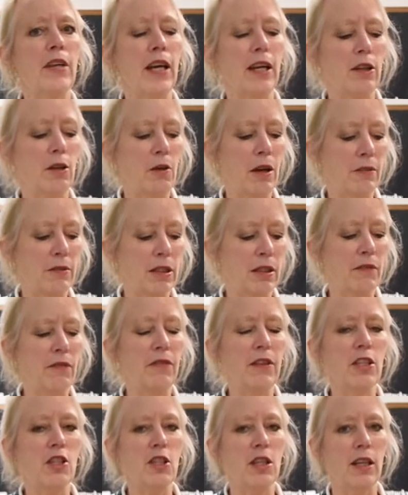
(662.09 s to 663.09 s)
that you have
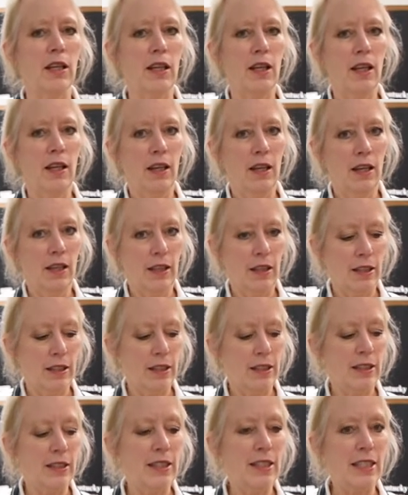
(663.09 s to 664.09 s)
sufficient
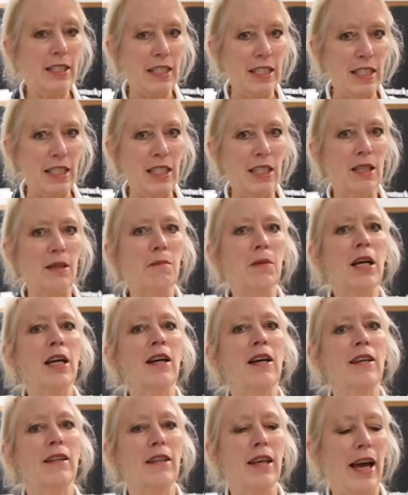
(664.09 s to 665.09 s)
steam
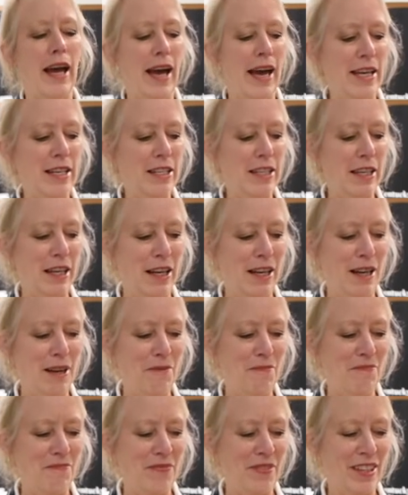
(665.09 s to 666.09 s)
that
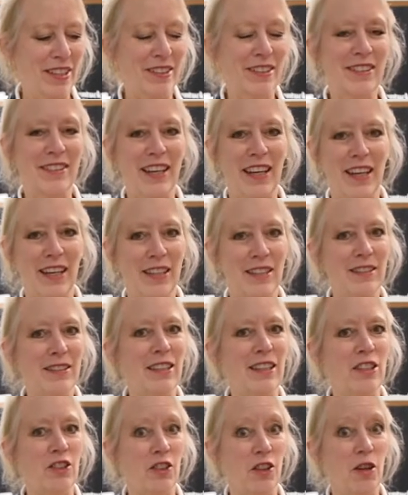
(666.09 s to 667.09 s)
stays
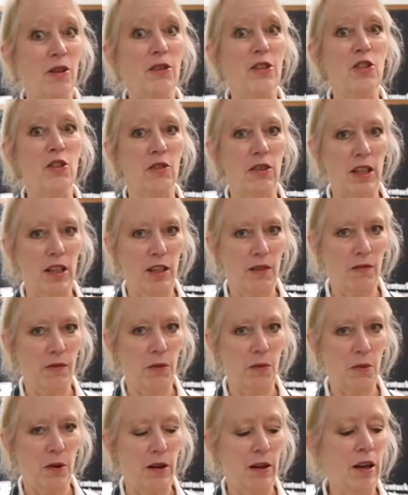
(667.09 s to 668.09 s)
as long as you need it
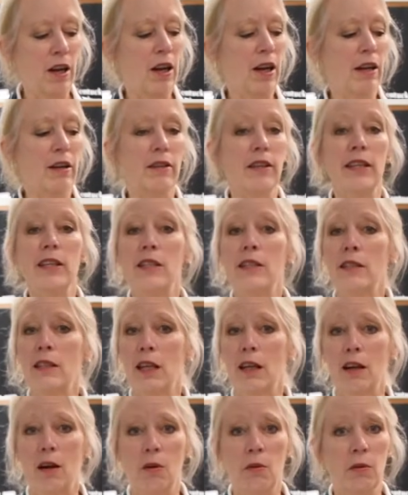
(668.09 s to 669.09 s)
for. These
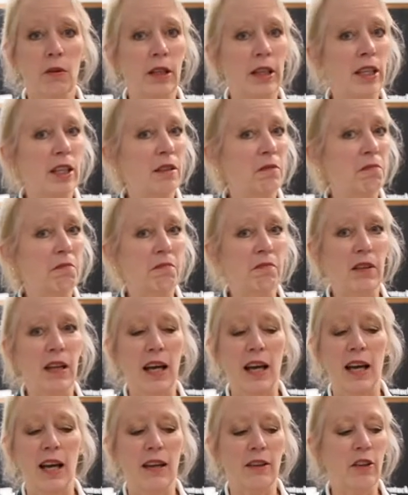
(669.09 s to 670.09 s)
can only
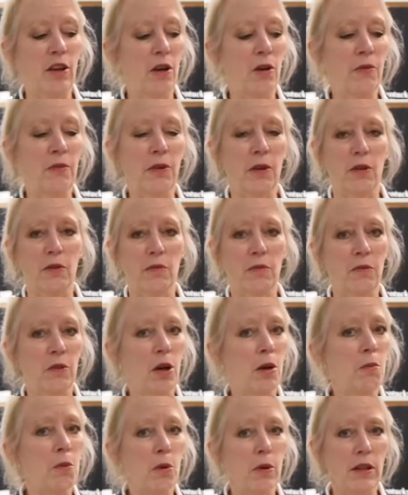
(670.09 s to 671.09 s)
go for
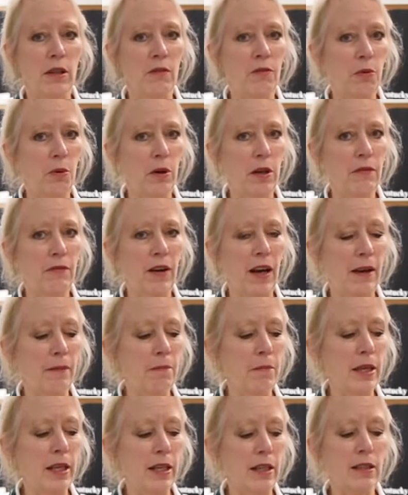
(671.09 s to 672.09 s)
no more than
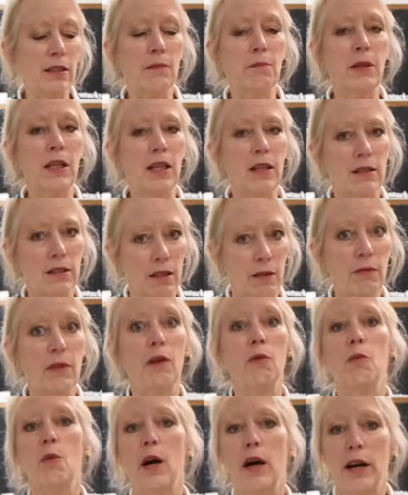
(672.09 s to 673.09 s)
45 minutes because of
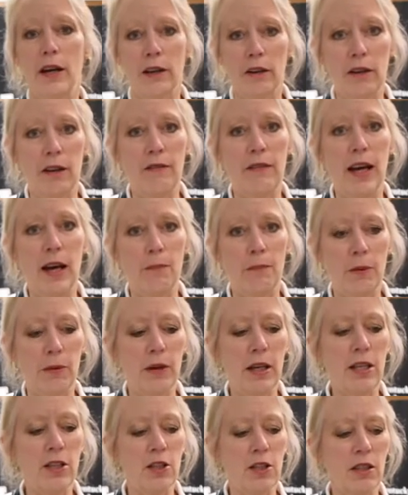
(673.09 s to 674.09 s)
the water
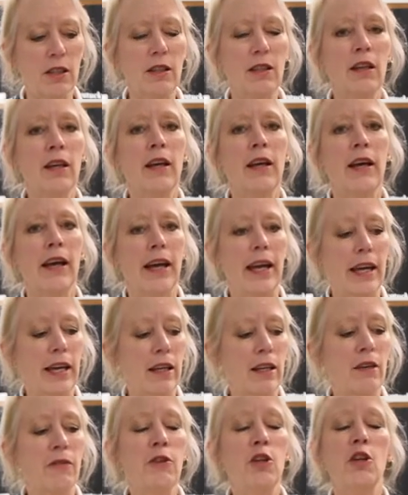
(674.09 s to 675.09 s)
evaporation.
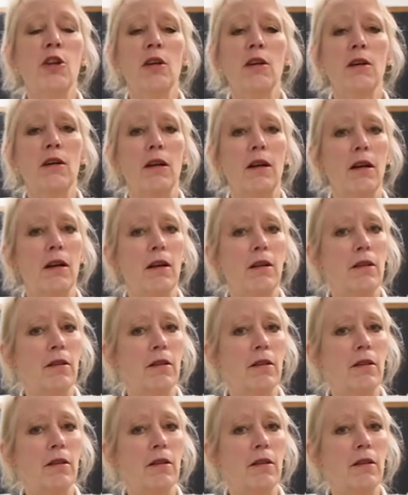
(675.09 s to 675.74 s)
And if you're